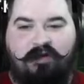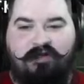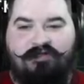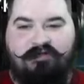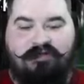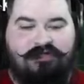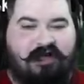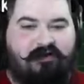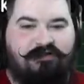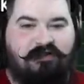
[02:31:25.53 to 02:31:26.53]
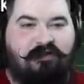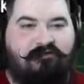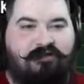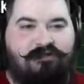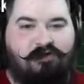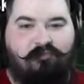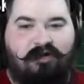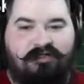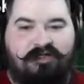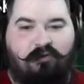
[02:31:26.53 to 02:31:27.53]
into the challenge, I loved it so
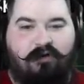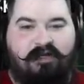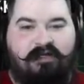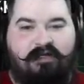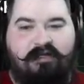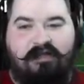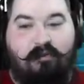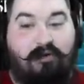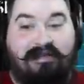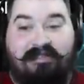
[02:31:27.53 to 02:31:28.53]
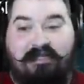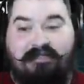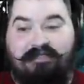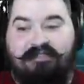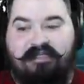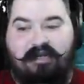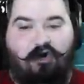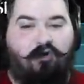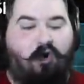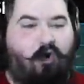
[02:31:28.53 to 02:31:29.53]
much. I went, in, I went and did it
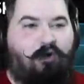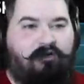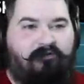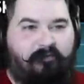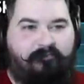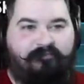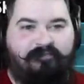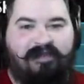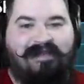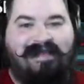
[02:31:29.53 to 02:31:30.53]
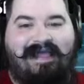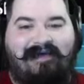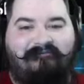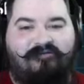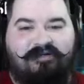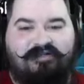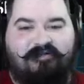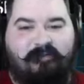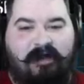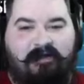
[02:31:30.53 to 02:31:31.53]
on all of them, every
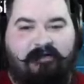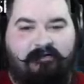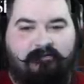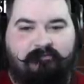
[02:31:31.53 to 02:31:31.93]
spec.